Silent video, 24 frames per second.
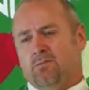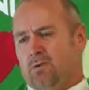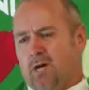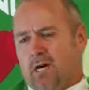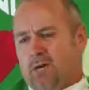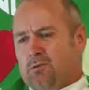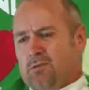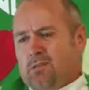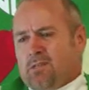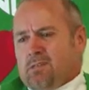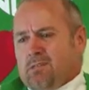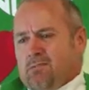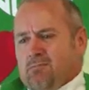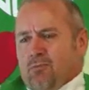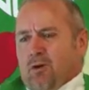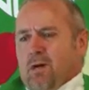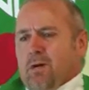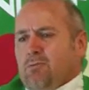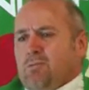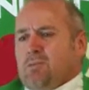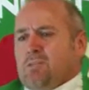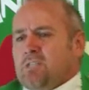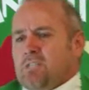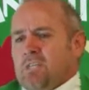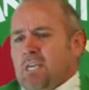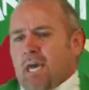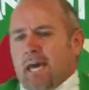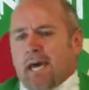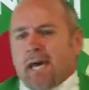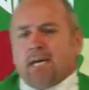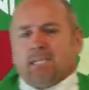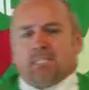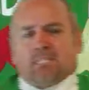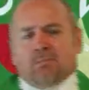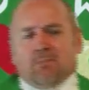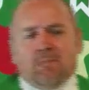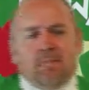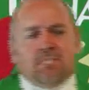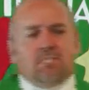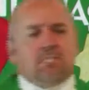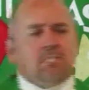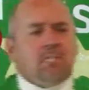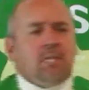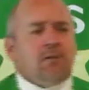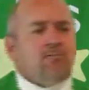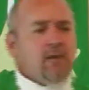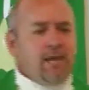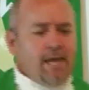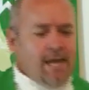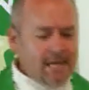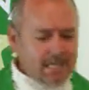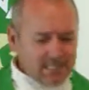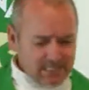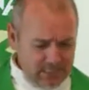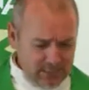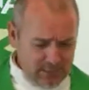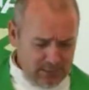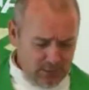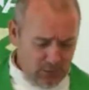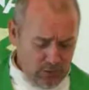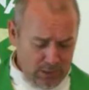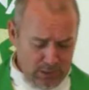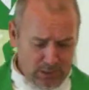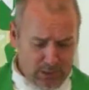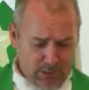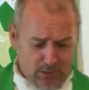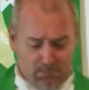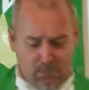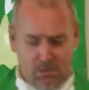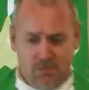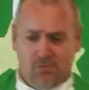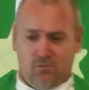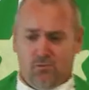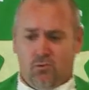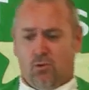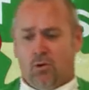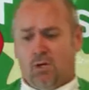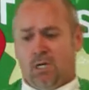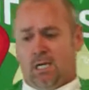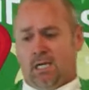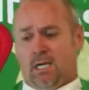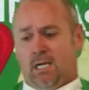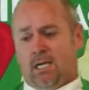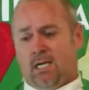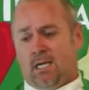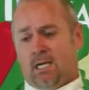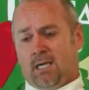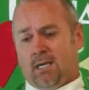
Why would she ask me? She had never asked this question before.